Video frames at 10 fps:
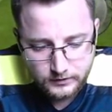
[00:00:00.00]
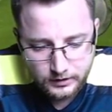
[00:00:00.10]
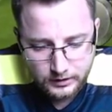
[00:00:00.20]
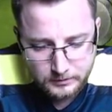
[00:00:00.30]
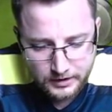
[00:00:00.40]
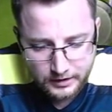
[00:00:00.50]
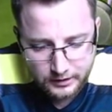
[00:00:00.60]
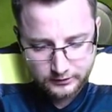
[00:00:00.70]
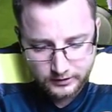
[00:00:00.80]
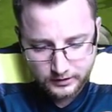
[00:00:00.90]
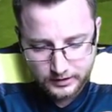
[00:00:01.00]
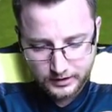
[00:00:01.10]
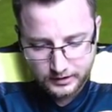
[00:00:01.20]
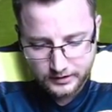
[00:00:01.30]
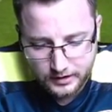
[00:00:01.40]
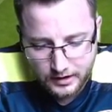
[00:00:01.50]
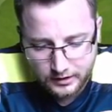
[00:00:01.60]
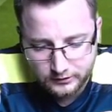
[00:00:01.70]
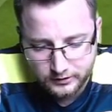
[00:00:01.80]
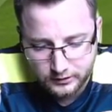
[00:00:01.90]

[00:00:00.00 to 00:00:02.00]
Come on, Eriksson. Get in there. Eriksson